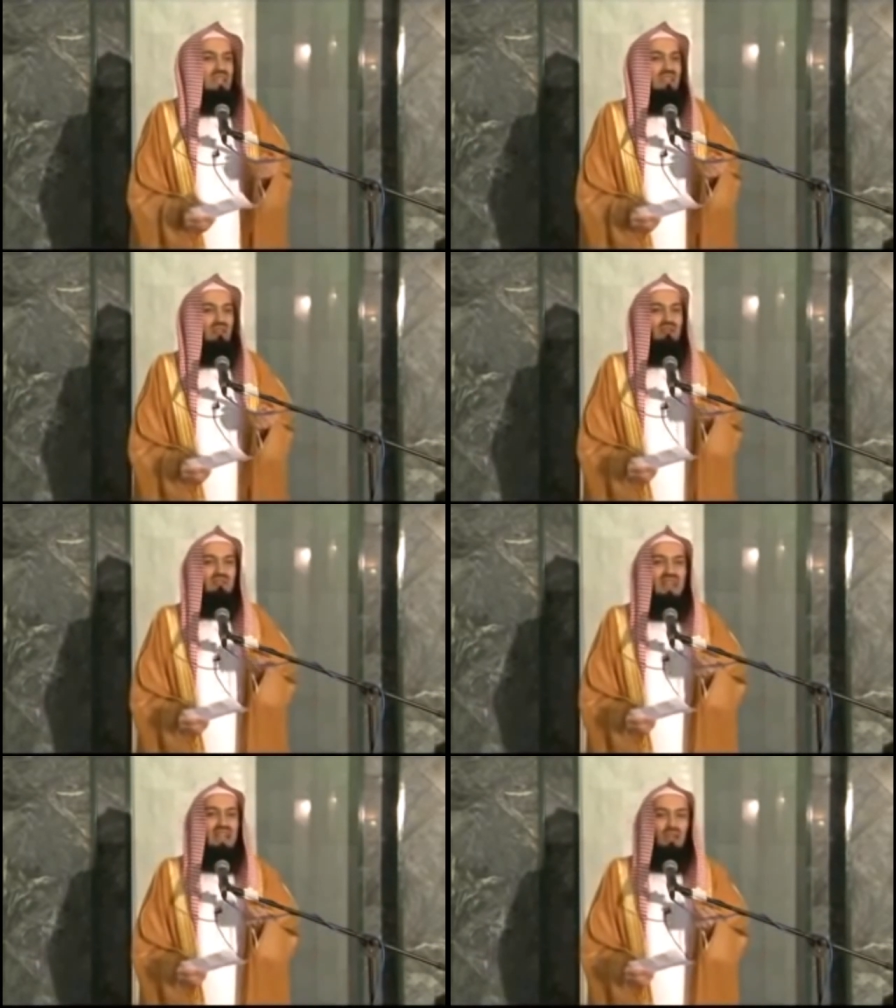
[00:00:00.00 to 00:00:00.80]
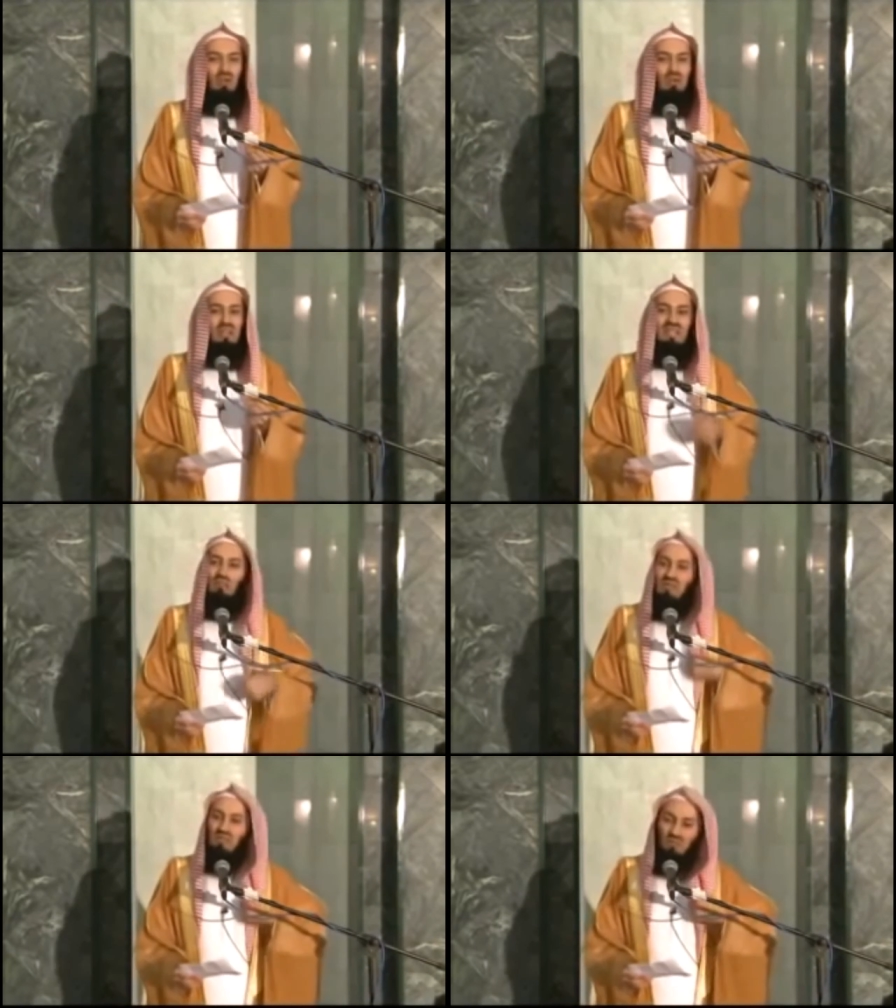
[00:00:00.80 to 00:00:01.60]
anything of value.
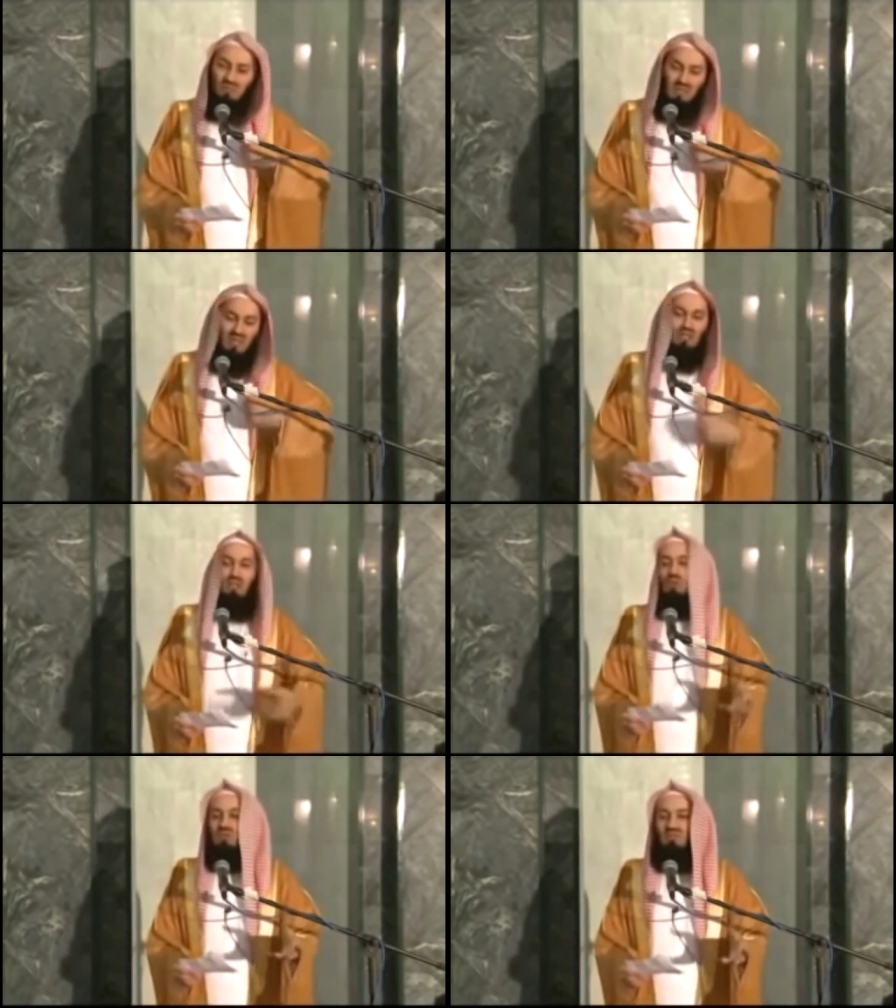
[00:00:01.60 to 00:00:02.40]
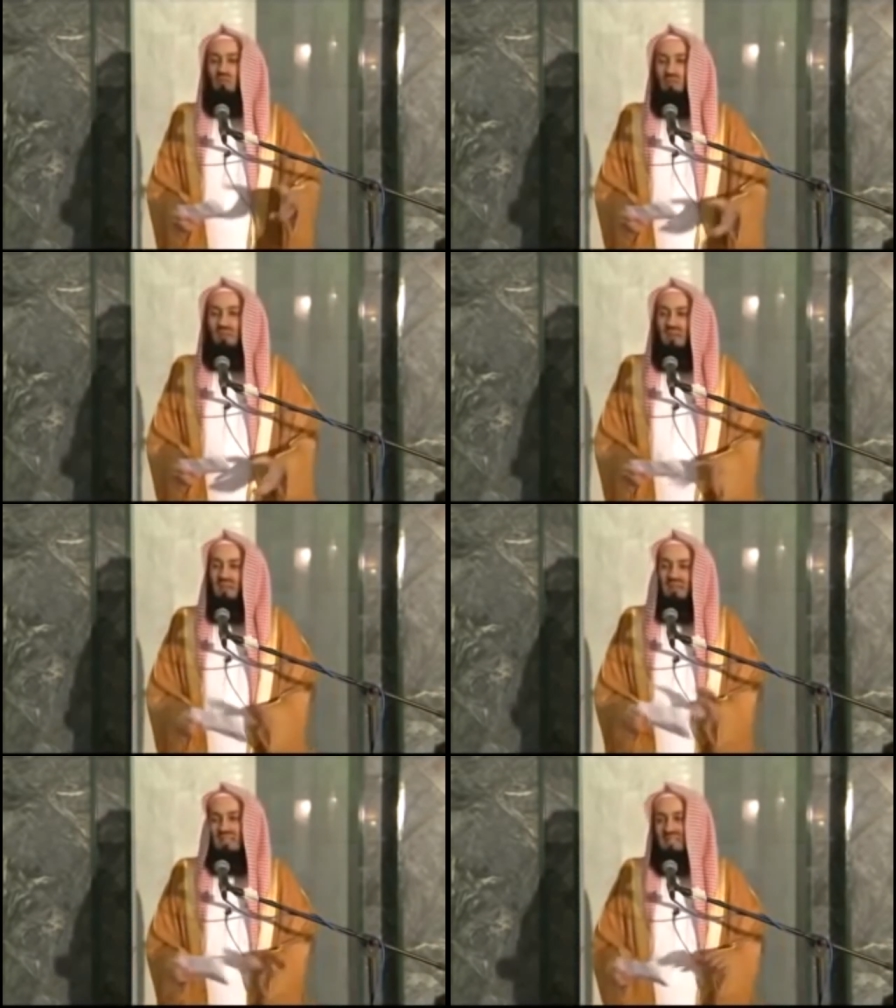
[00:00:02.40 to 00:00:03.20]
It was to be used for the
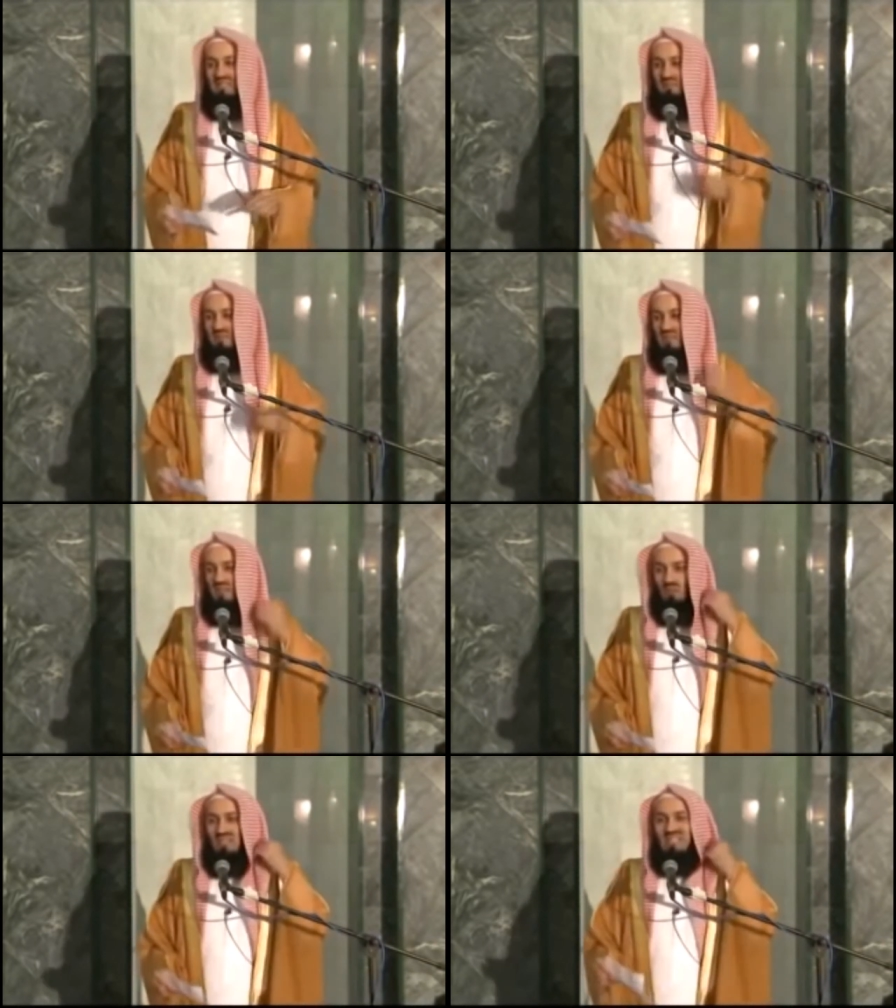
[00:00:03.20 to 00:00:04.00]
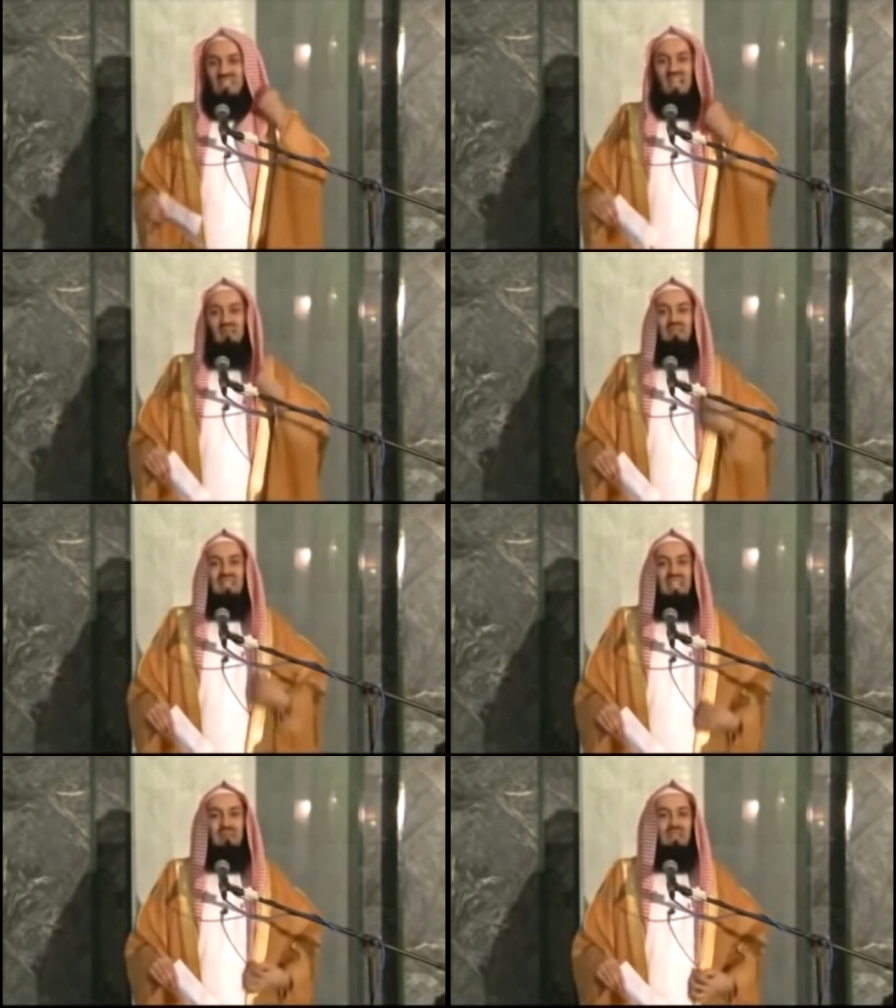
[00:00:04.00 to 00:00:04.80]
men. That's it. When Islam
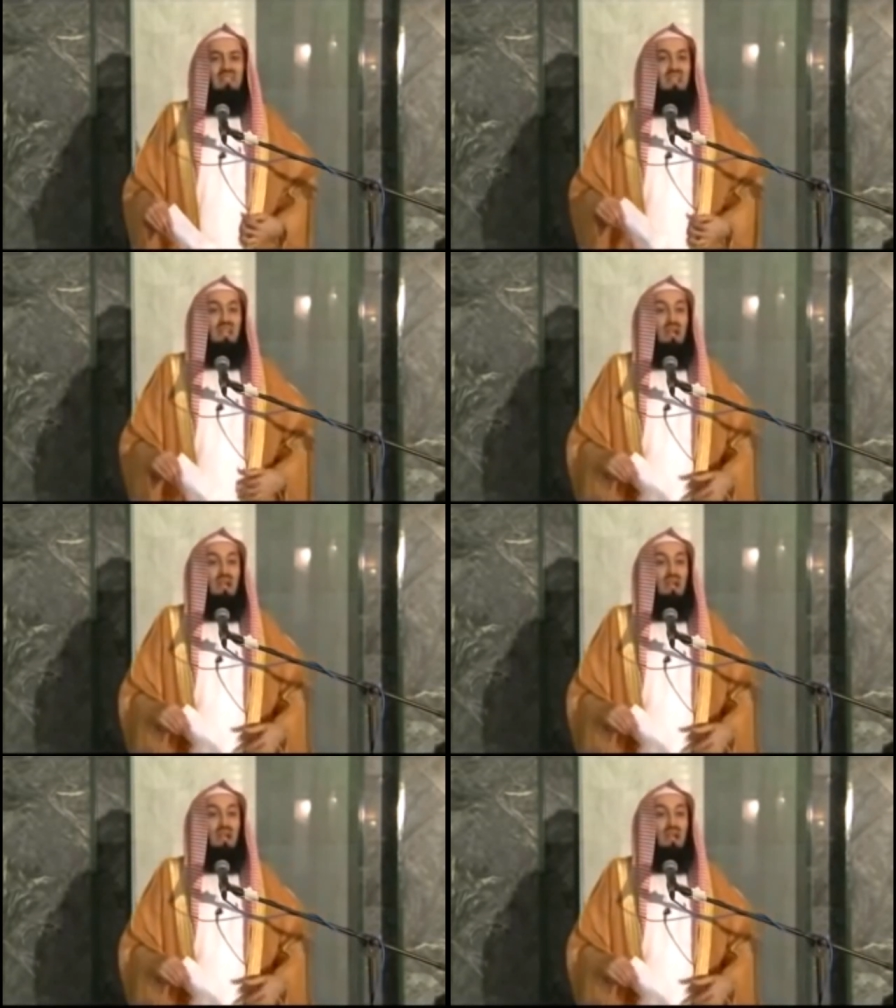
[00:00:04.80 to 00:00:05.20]
came, it